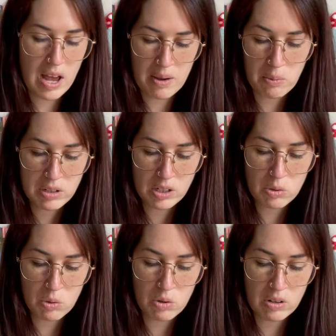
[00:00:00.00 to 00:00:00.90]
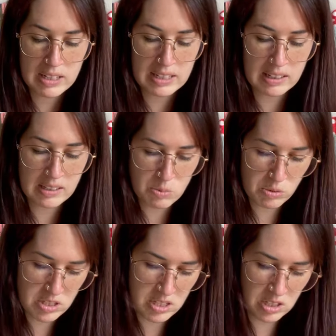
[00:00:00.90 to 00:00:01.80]
I want to call it,
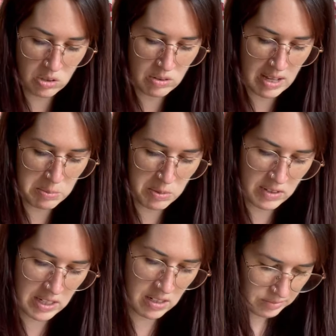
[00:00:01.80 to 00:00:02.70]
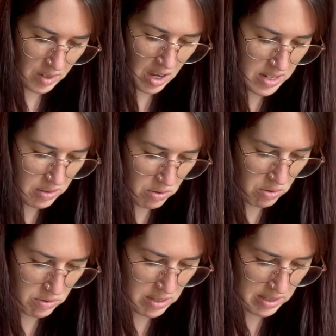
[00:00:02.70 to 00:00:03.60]
what's the new name of it? I don't know,
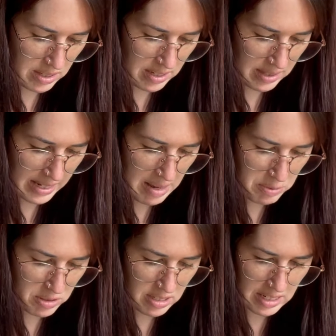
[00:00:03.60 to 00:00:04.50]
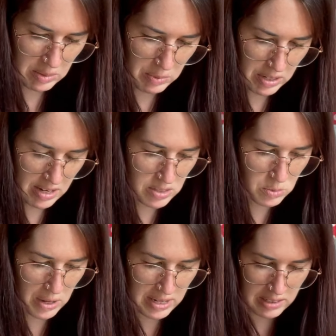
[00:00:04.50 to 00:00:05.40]
the capital city where
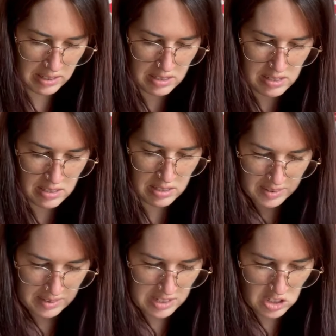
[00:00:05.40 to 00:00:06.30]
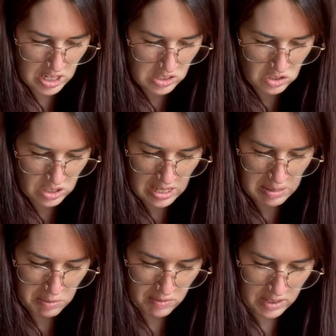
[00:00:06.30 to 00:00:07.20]
Nessuada is. They changed the
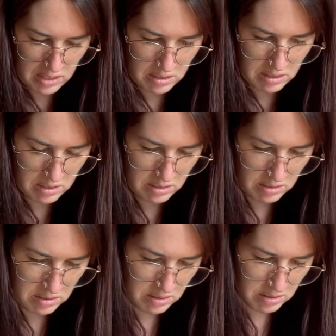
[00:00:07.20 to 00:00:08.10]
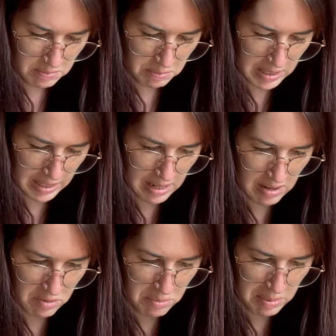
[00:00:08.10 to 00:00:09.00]
name of it, but I can't
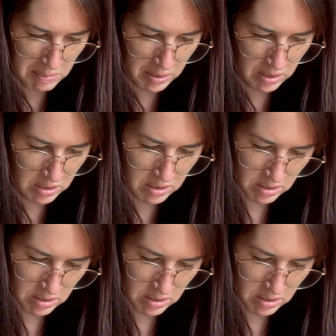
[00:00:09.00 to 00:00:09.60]
remember